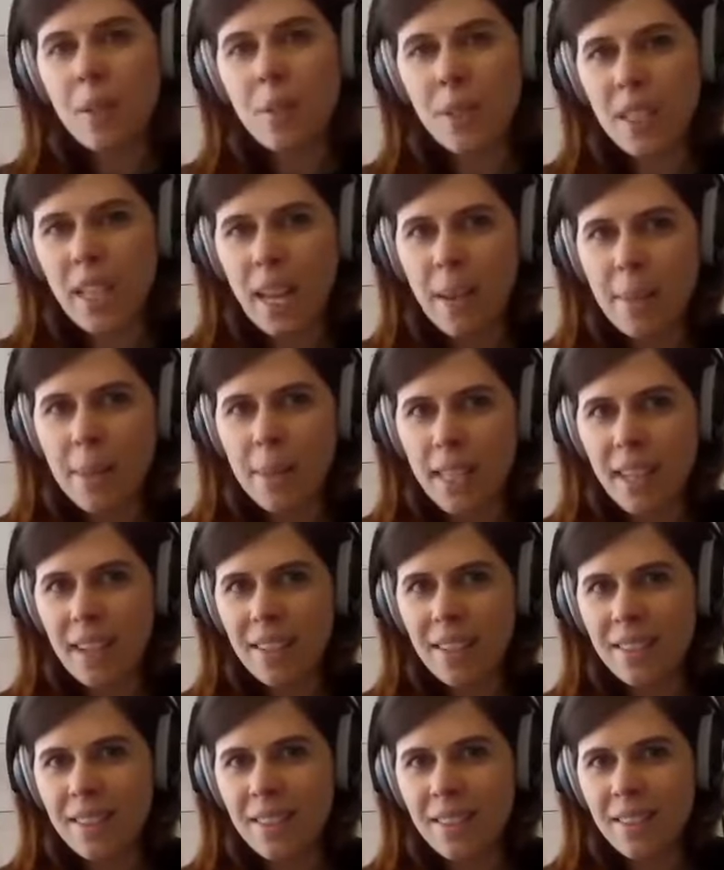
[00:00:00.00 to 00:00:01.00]
What time is it?
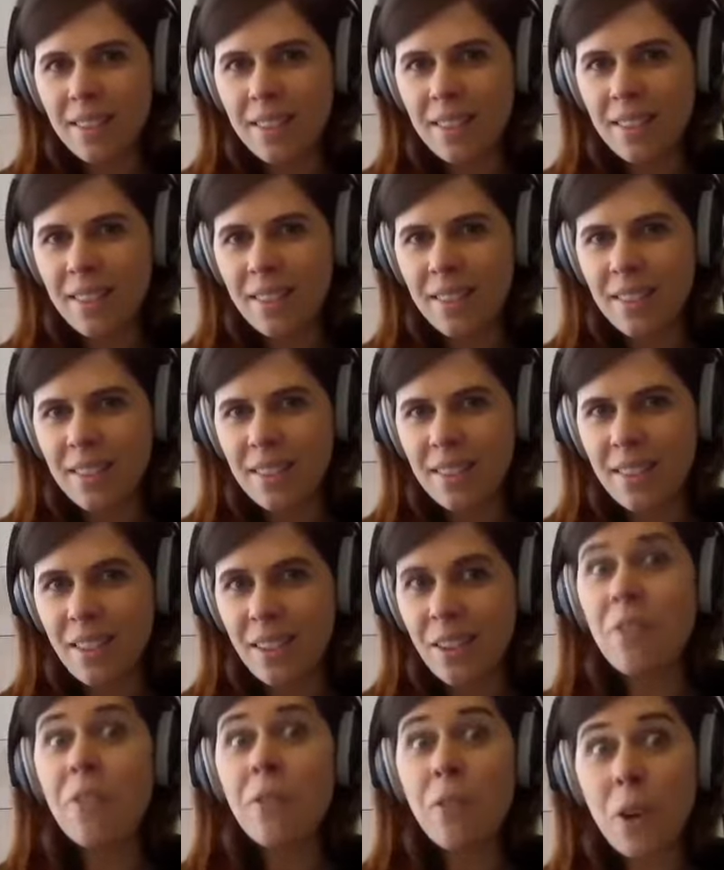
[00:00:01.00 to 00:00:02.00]

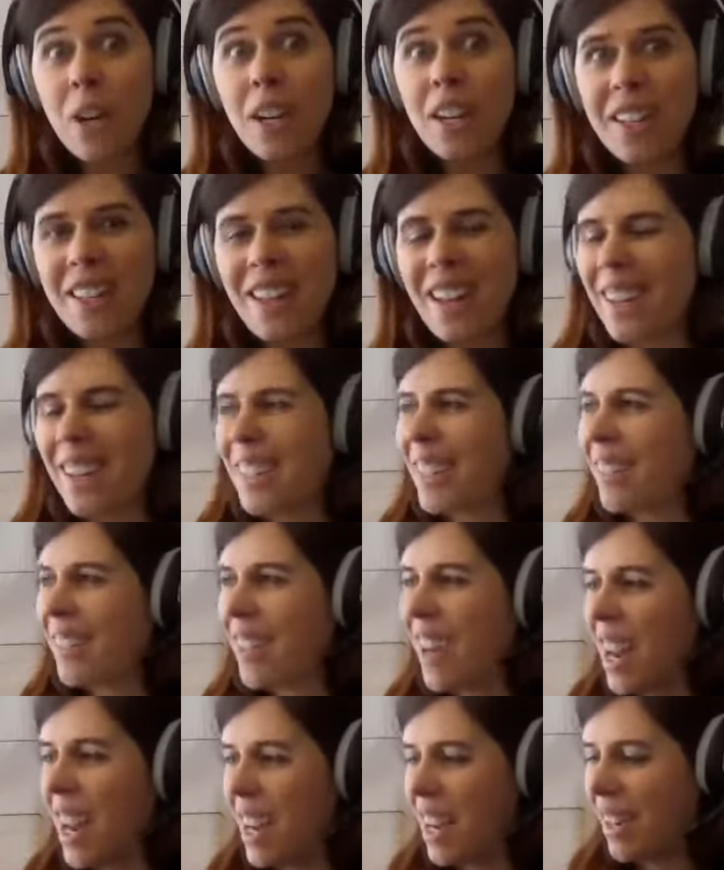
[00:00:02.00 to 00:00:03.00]
4 o'clock, you're
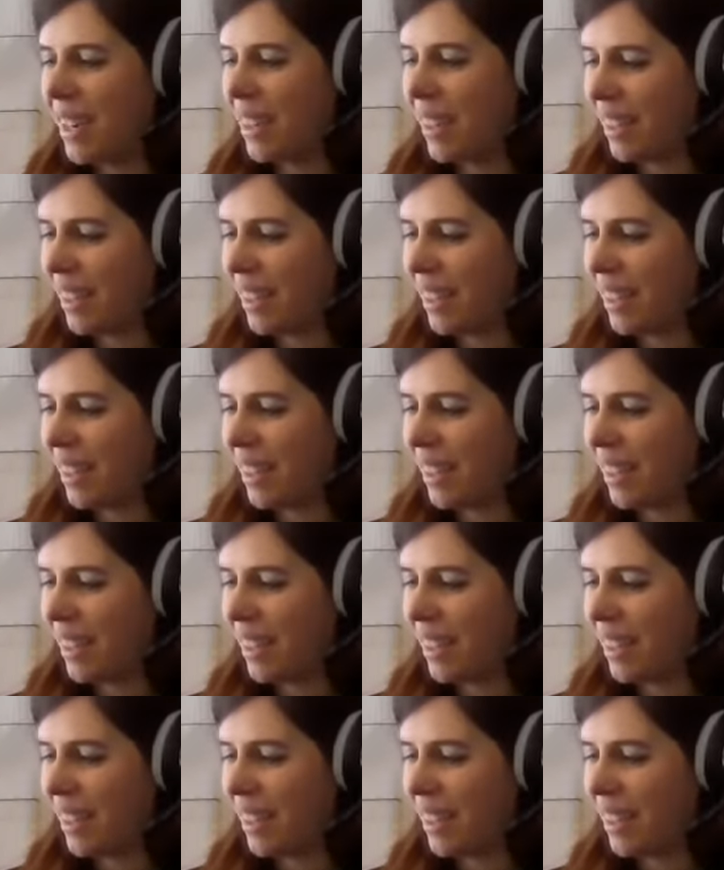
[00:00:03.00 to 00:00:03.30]
right.